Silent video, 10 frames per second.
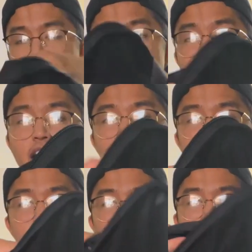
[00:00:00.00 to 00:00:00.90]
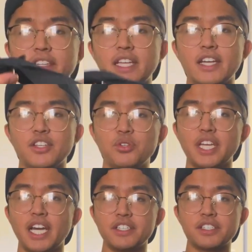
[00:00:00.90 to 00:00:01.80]
The handling meaning that you
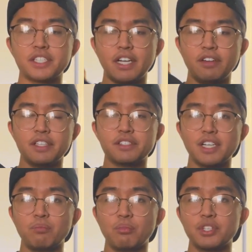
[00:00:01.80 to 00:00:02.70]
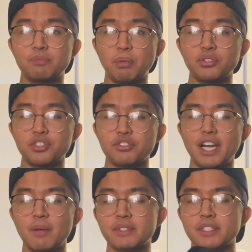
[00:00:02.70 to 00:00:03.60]
can just carry this up with both
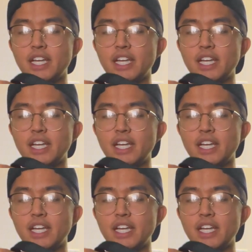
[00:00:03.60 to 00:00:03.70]
straps,